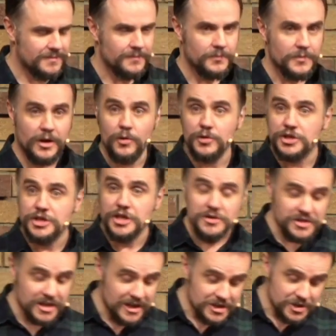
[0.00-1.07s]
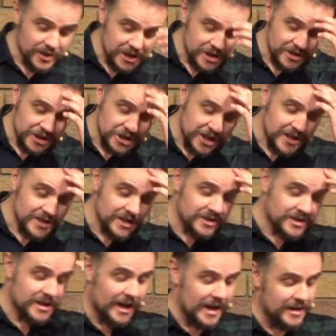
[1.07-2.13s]
Or to use the illustration that Jesus
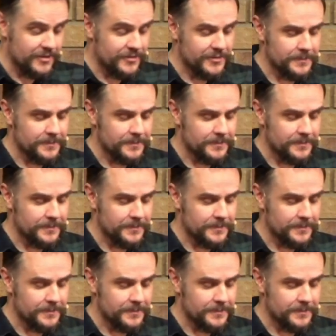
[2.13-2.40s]
gave,